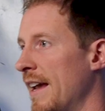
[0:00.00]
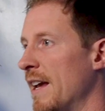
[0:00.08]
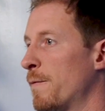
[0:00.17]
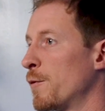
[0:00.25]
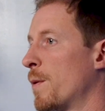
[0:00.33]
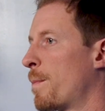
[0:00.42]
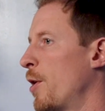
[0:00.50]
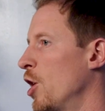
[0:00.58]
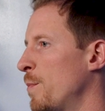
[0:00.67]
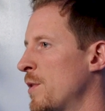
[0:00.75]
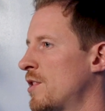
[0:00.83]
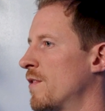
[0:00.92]
And for the
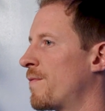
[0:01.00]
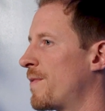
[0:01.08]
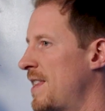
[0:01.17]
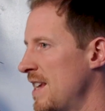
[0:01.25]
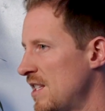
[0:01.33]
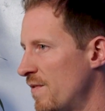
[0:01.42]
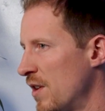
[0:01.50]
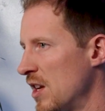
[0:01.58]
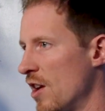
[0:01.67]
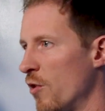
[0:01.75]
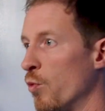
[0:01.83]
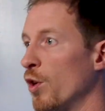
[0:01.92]
purpose of this
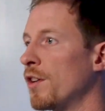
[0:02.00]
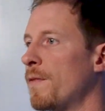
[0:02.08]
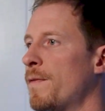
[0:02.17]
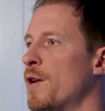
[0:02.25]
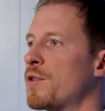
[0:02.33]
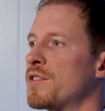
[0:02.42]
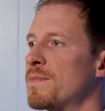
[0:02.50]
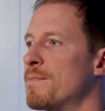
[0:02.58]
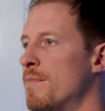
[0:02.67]
video, we're gonna focus